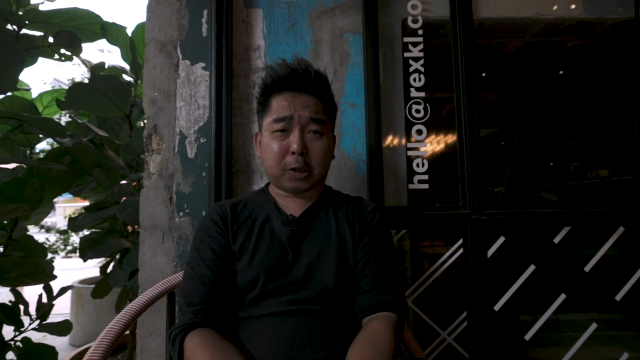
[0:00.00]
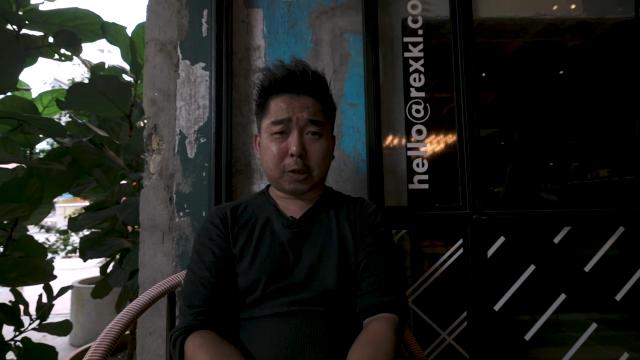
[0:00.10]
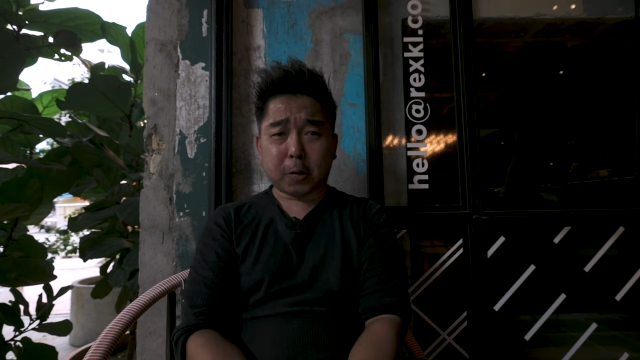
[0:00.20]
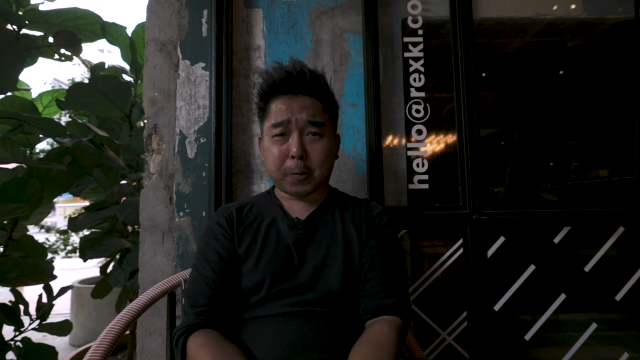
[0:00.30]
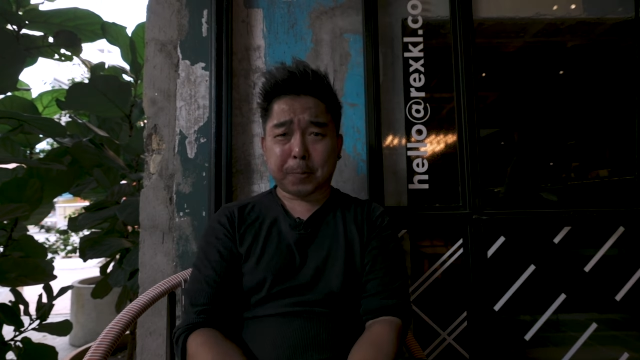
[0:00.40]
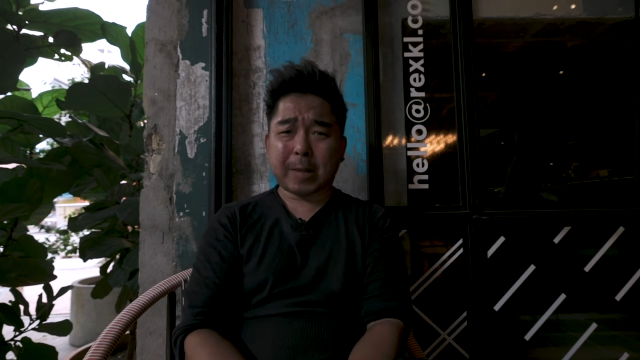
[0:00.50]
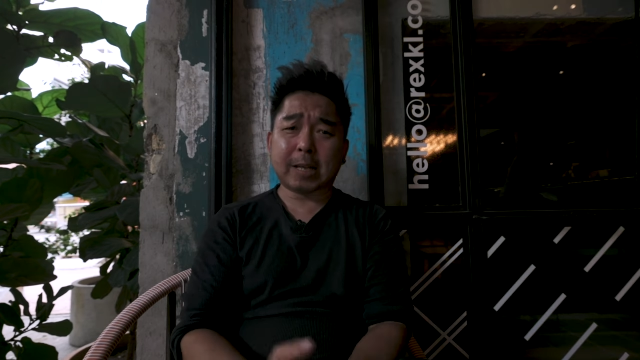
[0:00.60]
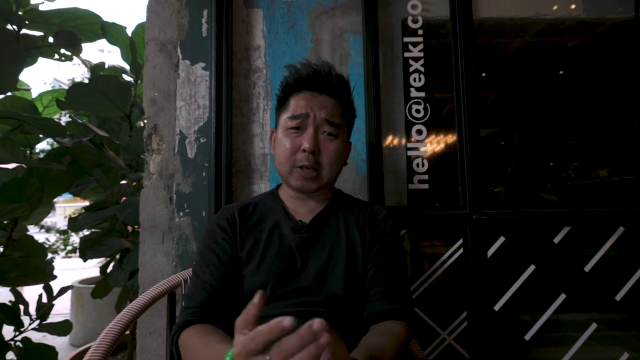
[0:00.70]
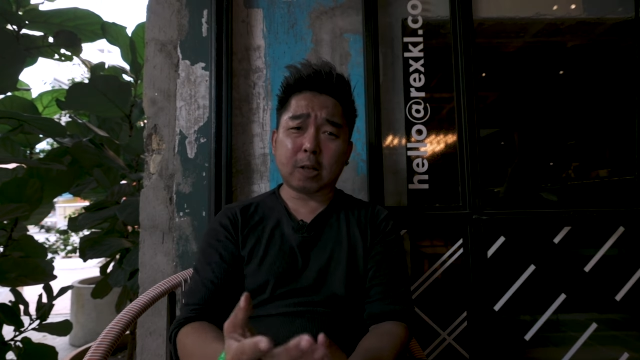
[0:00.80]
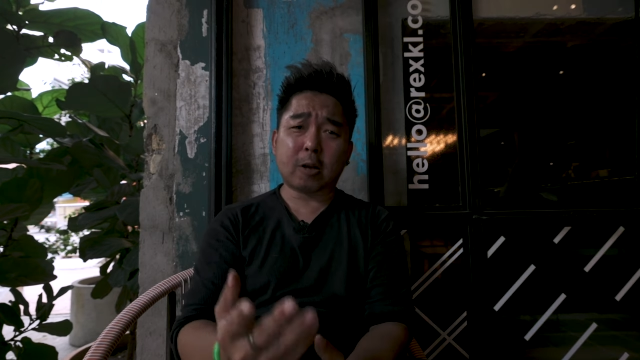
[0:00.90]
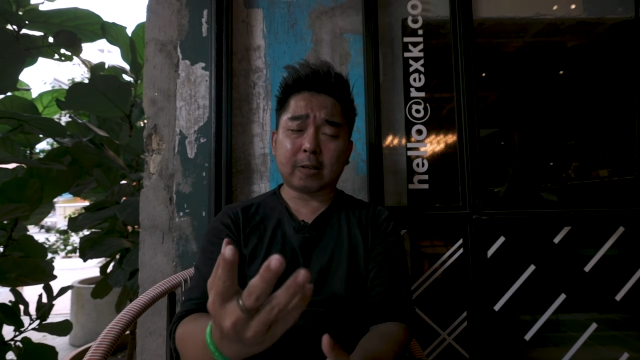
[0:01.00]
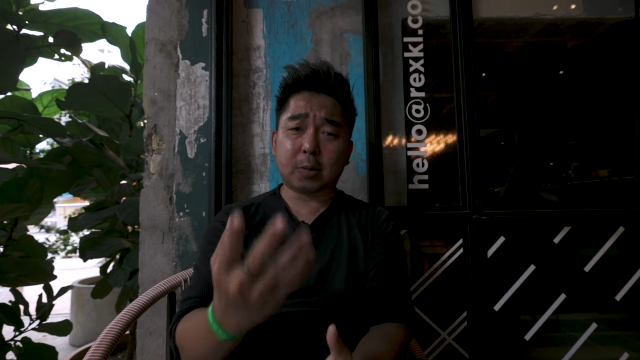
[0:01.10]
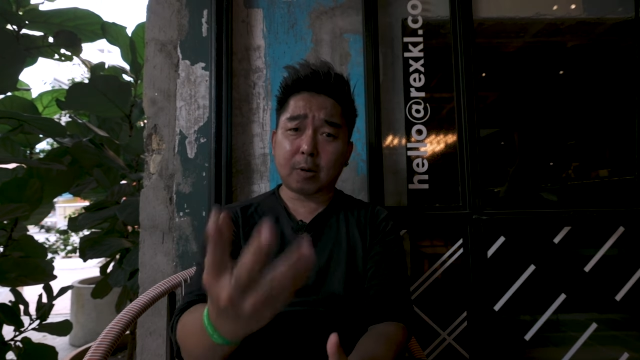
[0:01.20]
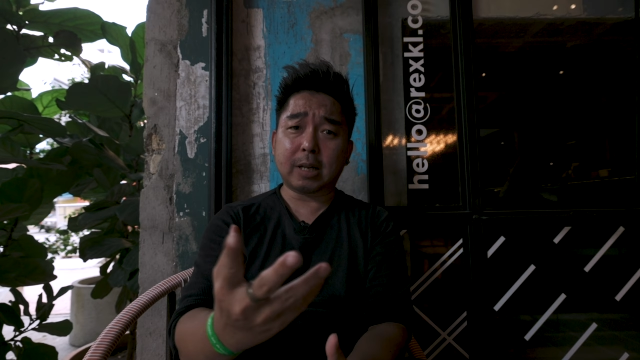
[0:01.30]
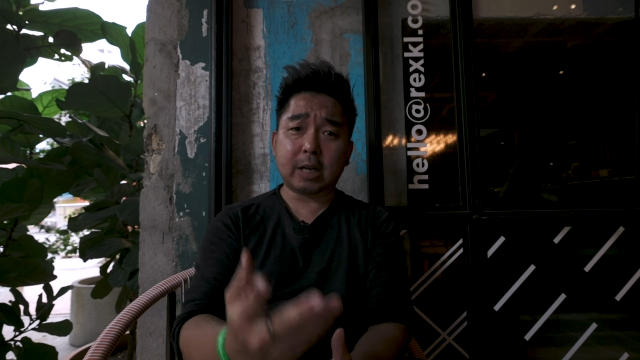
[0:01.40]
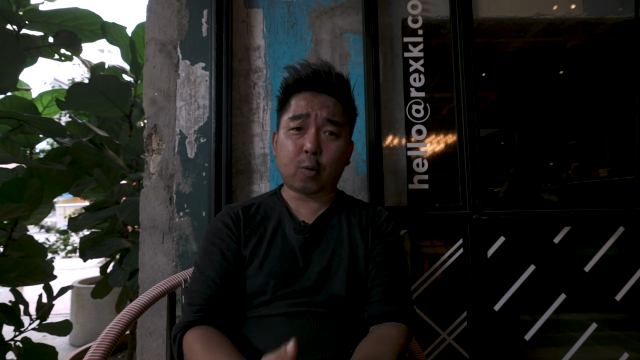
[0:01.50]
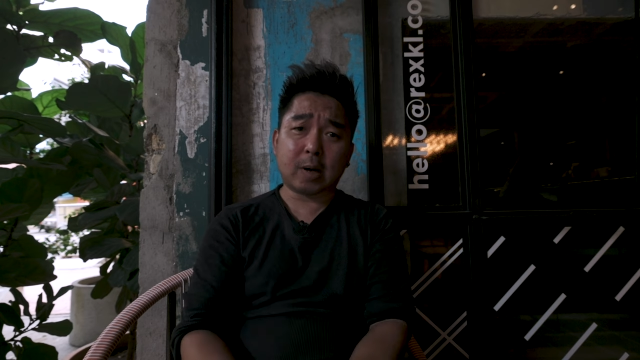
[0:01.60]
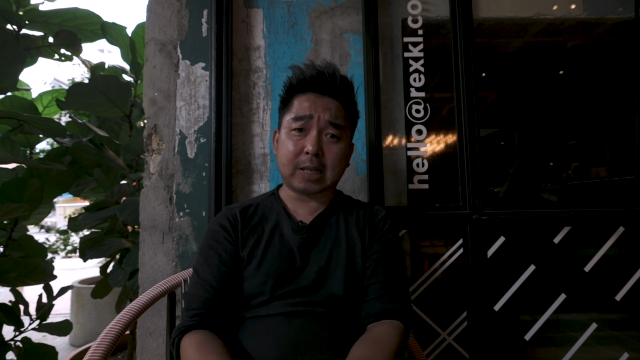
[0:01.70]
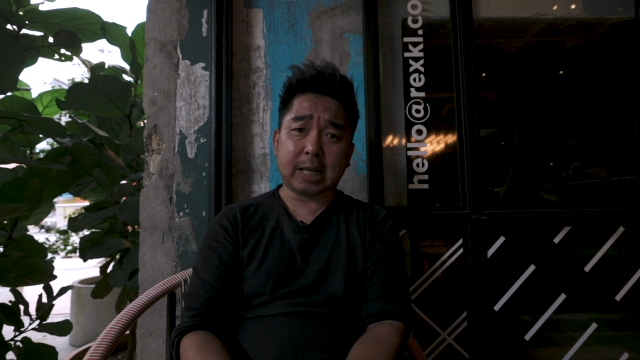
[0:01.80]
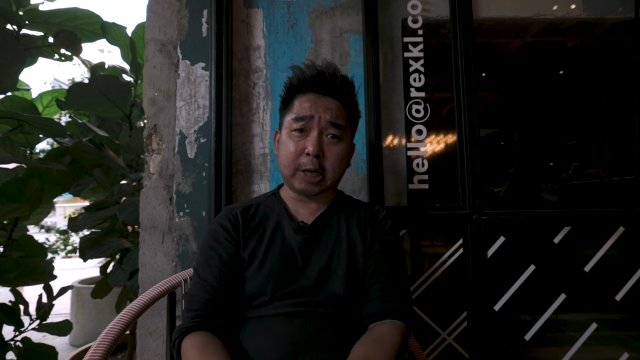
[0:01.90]
So there's a lot of small little
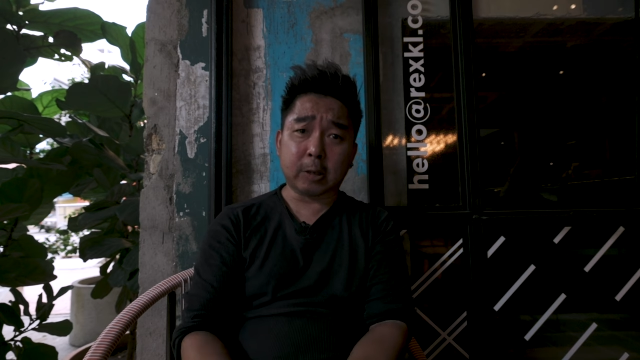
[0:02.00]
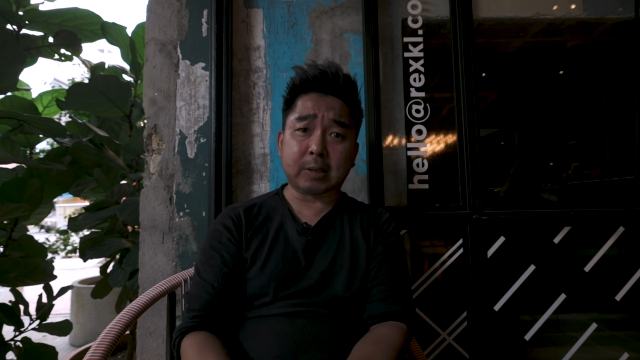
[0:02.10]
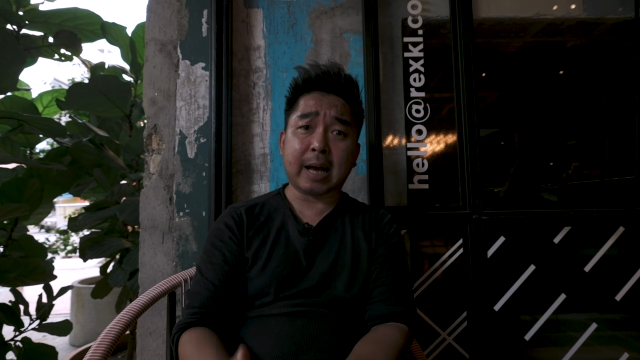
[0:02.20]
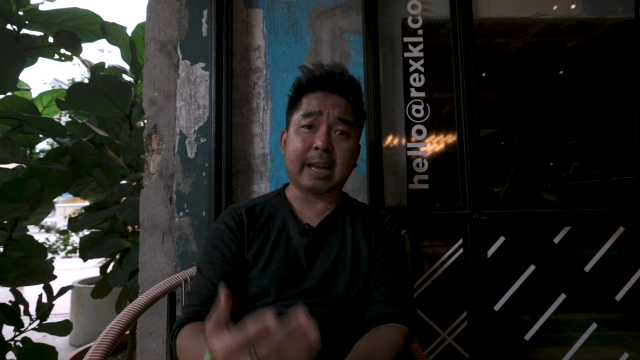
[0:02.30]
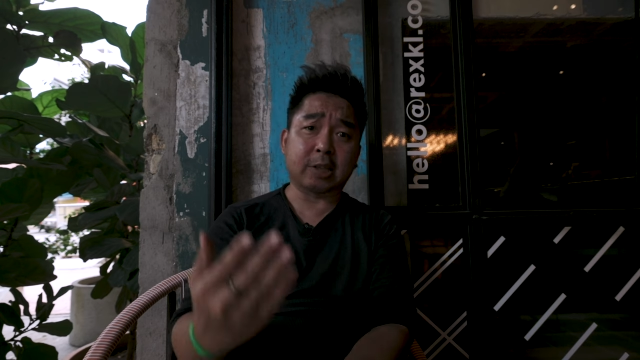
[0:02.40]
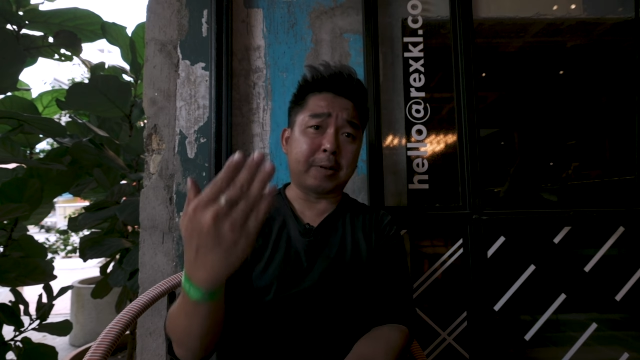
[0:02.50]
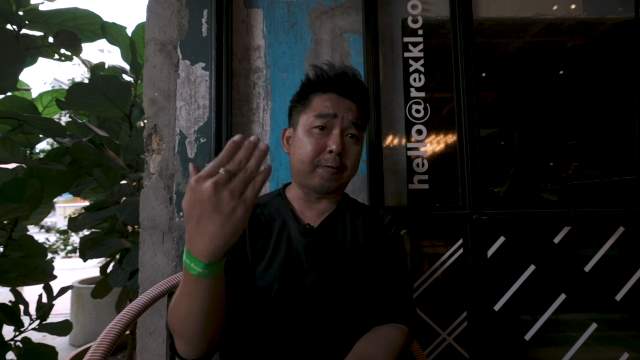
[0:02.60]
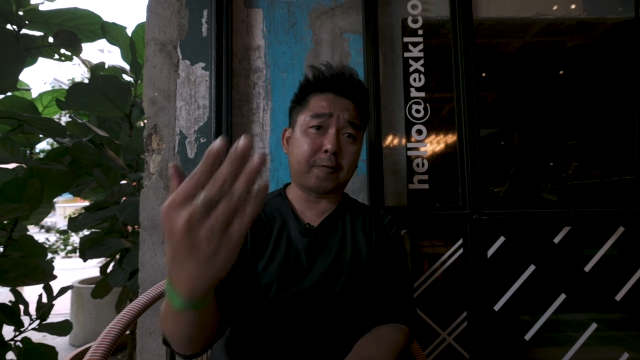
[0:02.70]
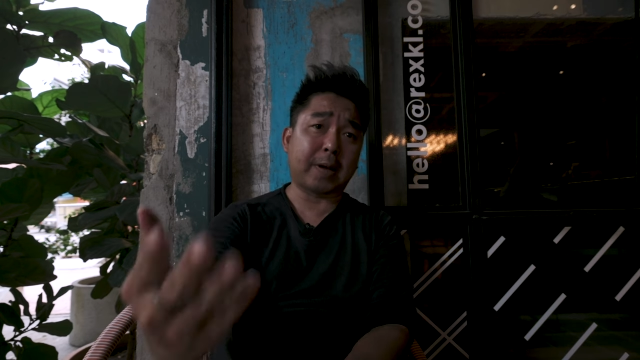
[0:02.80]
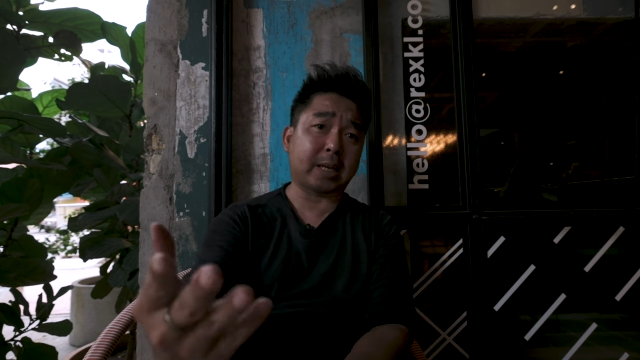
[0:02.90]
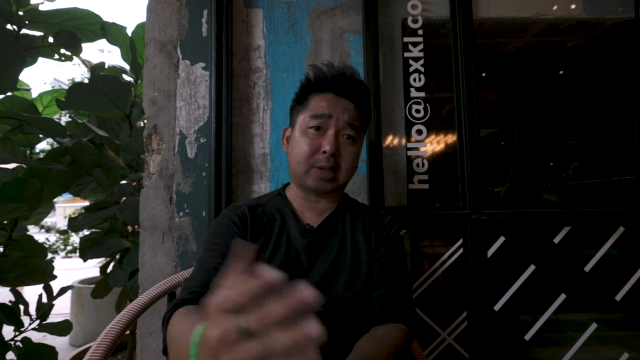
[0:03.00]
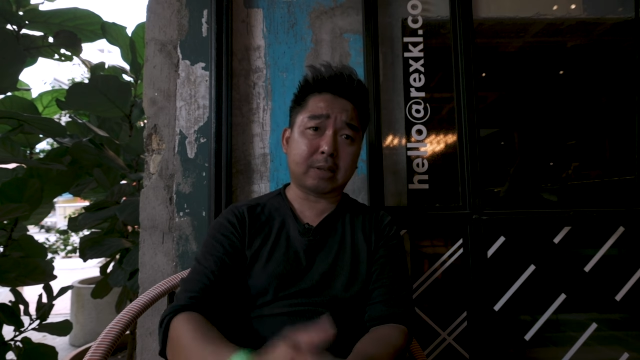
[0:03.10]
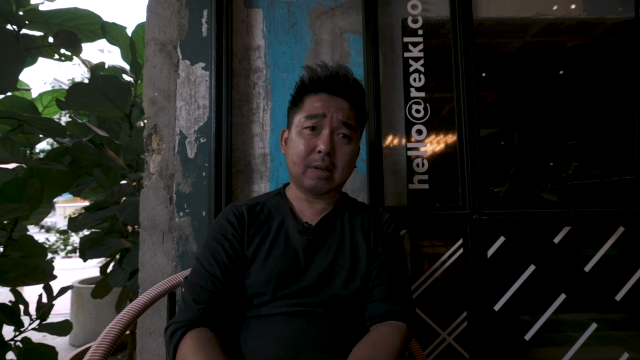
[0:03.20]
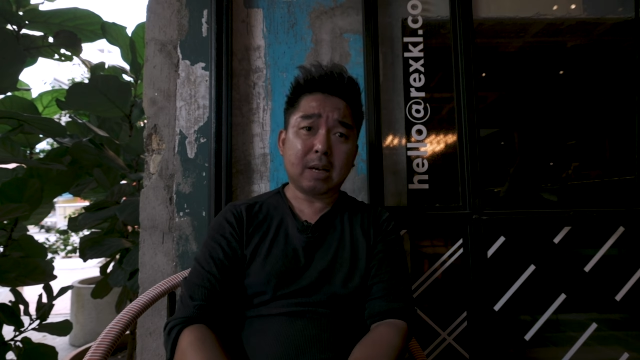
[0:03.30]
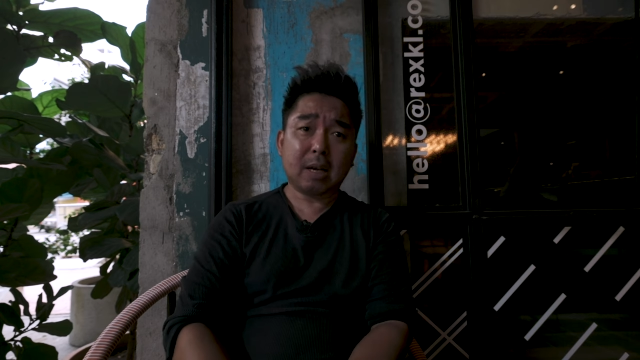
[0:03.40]
quirks the EOS R has been fixed.